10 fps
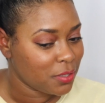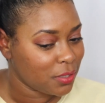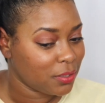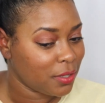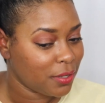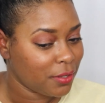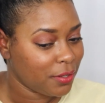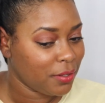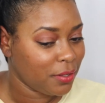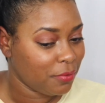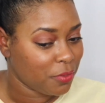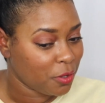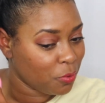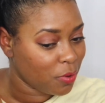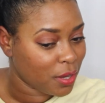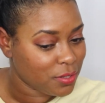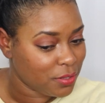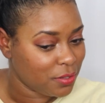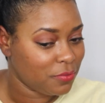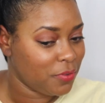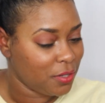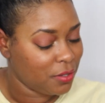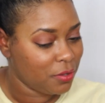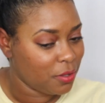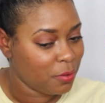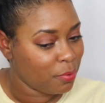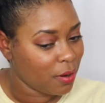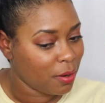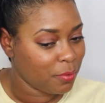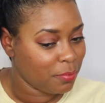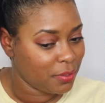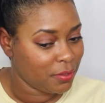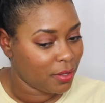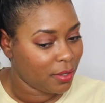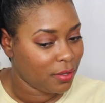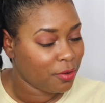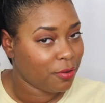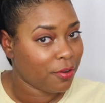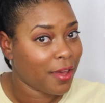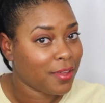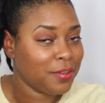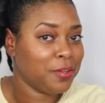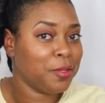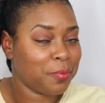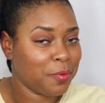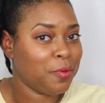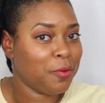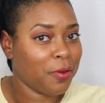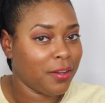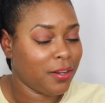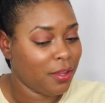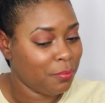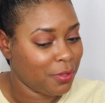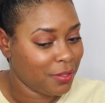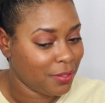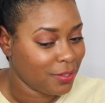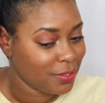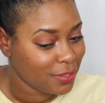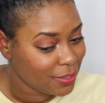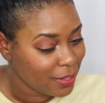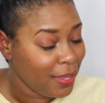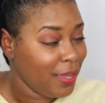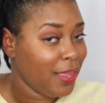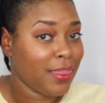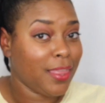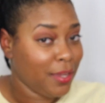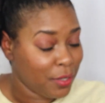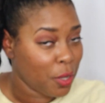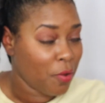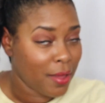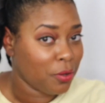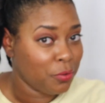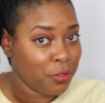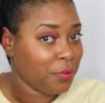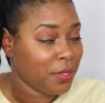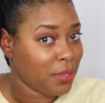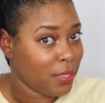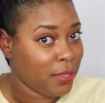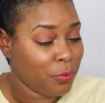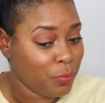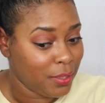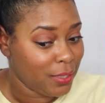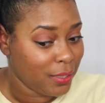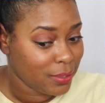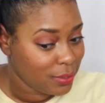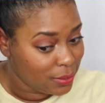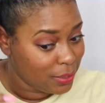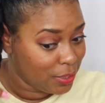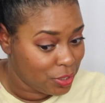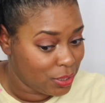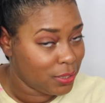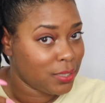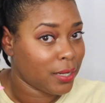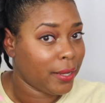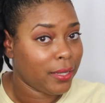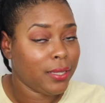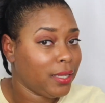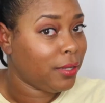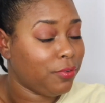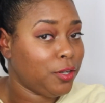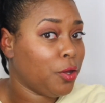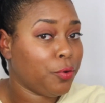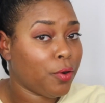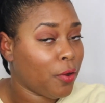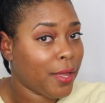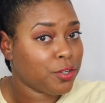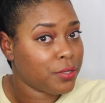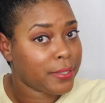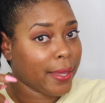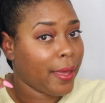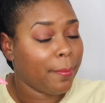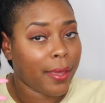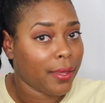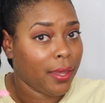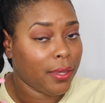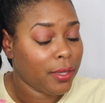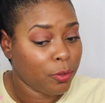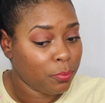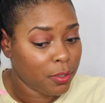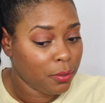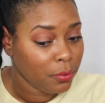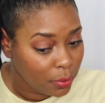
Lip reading: the salon, if they're watching this video, they're probably like cracking up at me right now because they know I don't do anything with extensions. Like, if it don't grow out your scalp, I can't help you.